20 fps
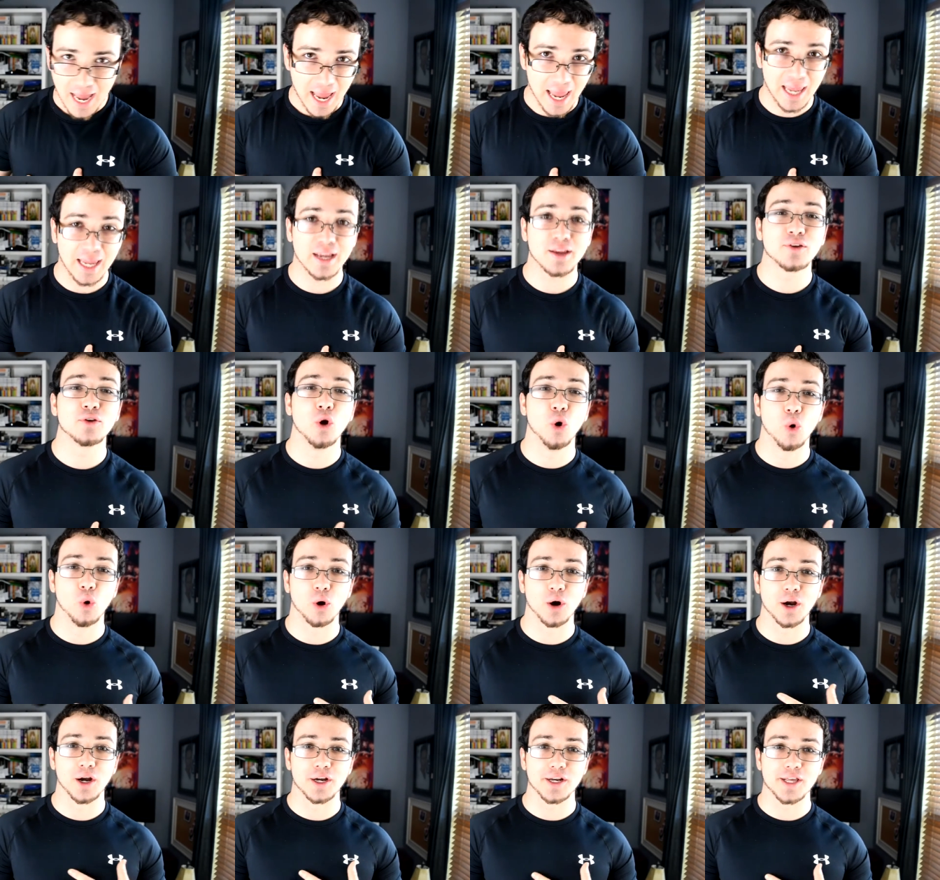
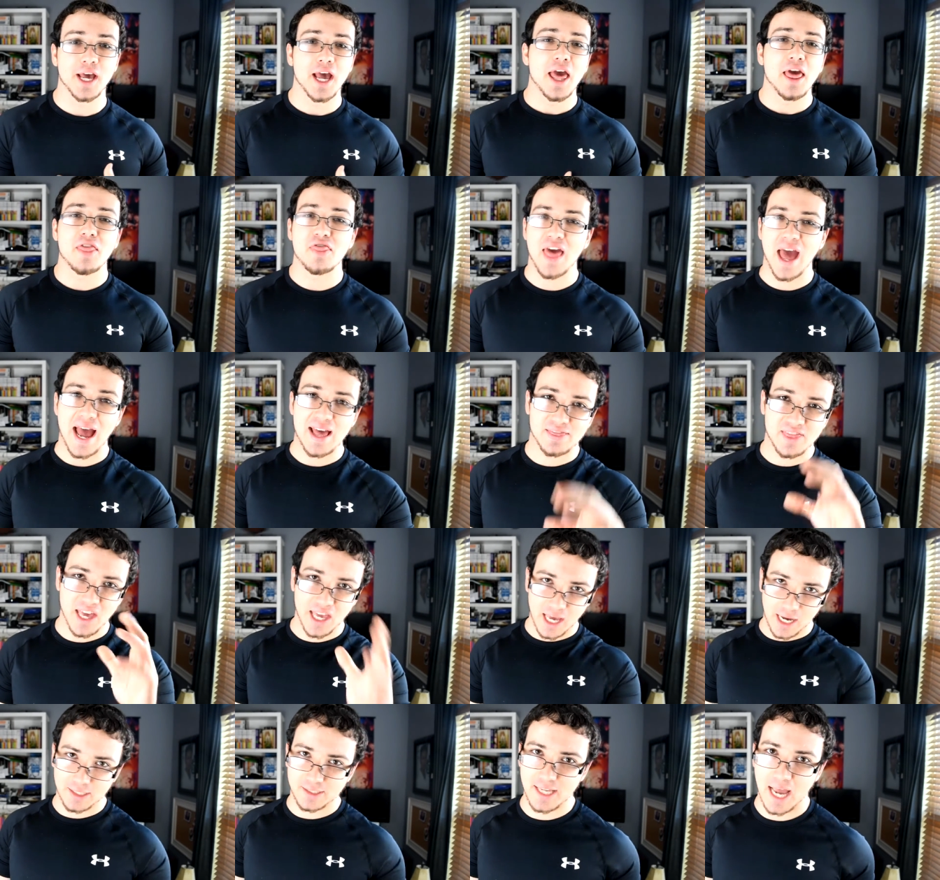ignored that
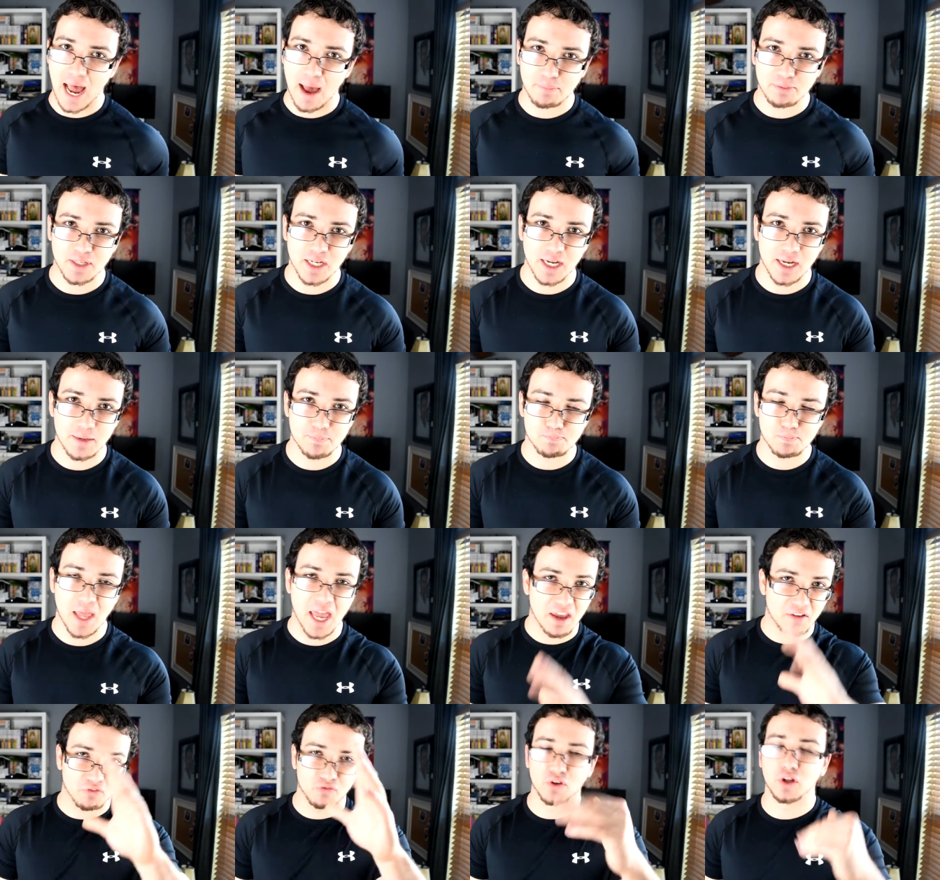they adapted
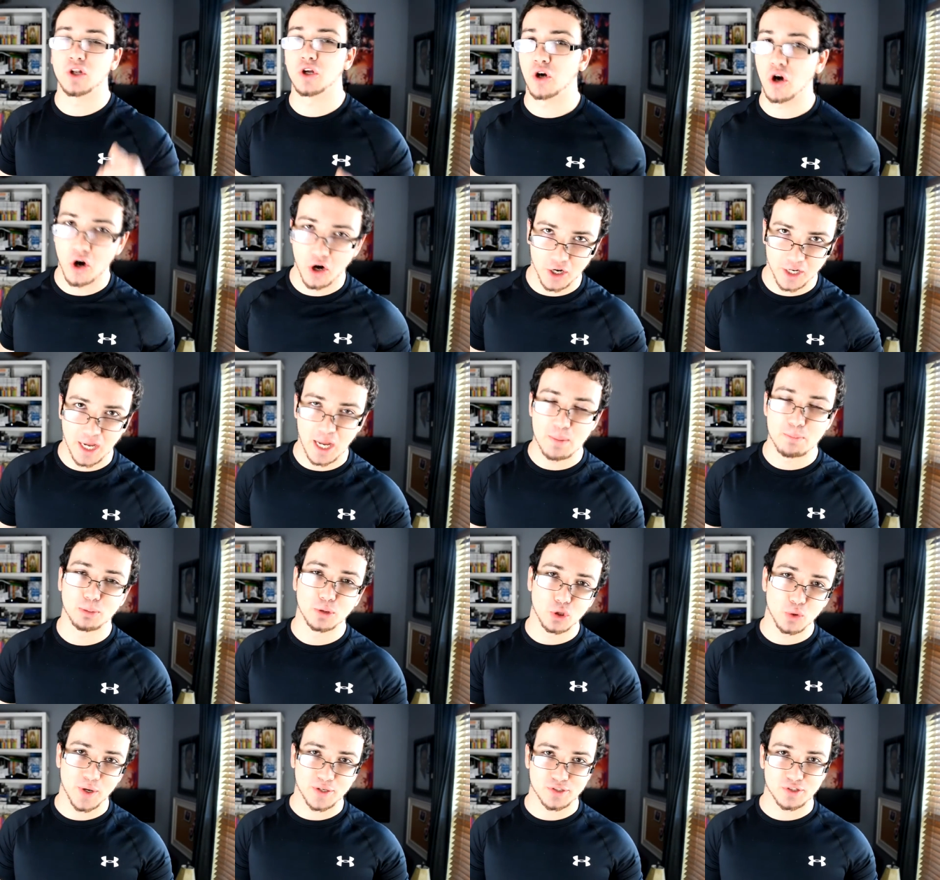a filler arc in
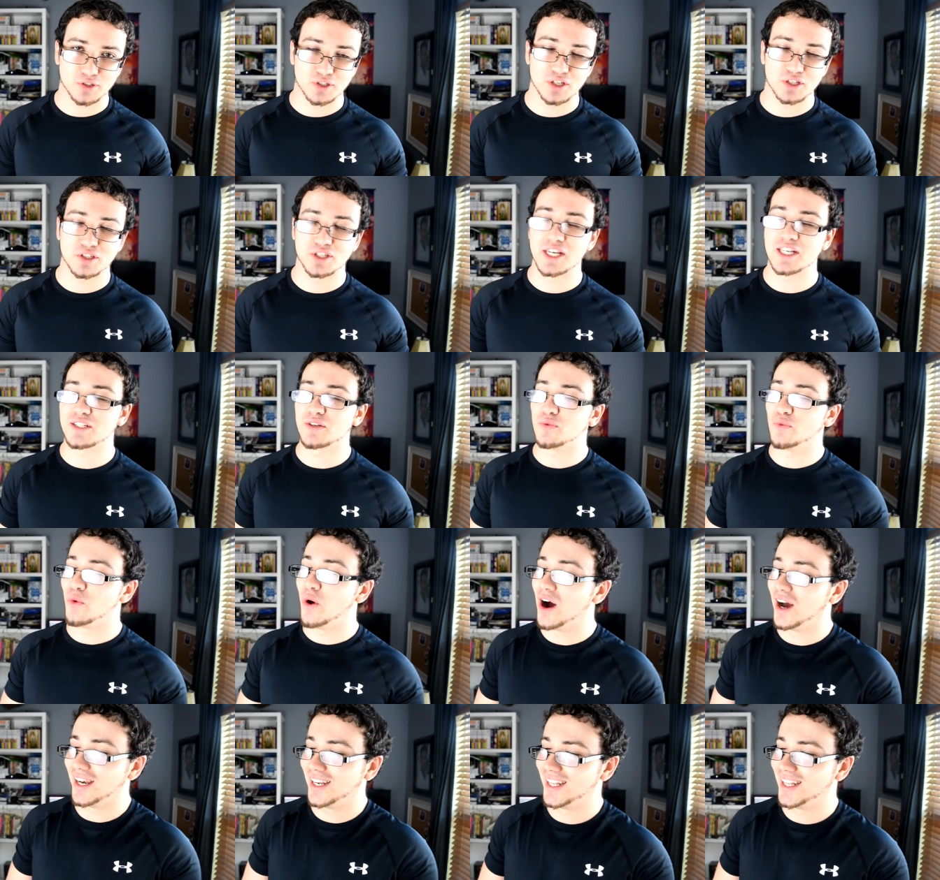Blue Exorcist Season 1.